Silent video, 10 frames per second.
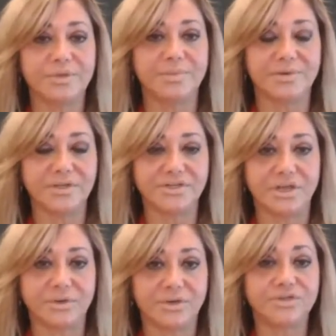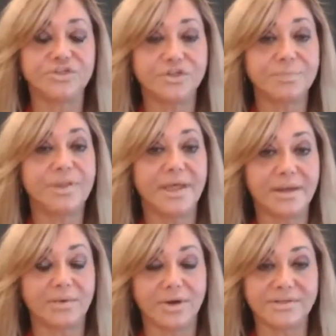people in general should apply
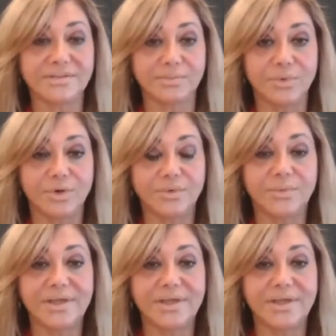across the board,